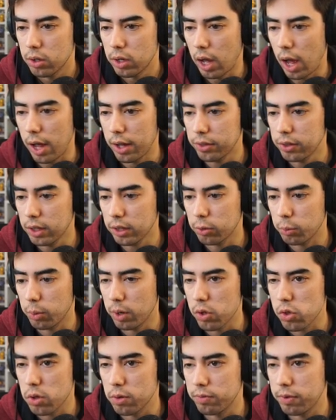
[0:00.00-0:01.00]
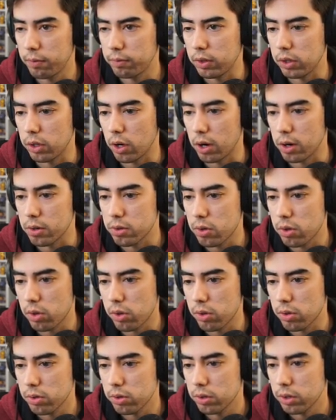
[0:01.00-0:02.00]
I think 350 yards.
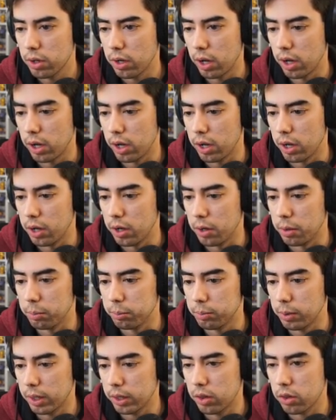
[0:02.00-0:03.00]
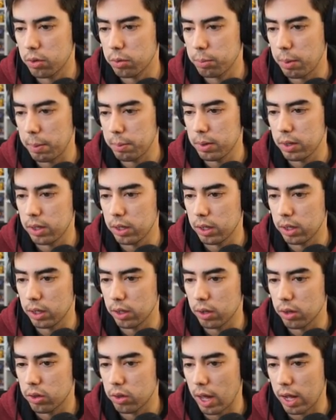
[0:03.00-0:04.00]
Um, let's maybe
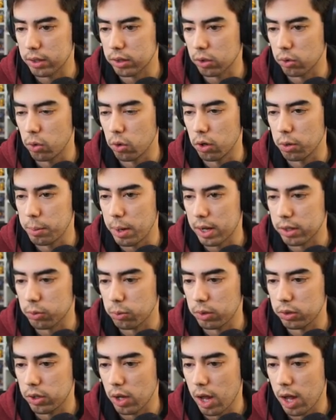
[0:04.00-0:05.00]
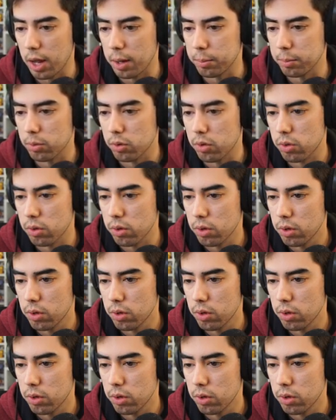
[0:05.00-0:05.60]
sack the quarterback three times,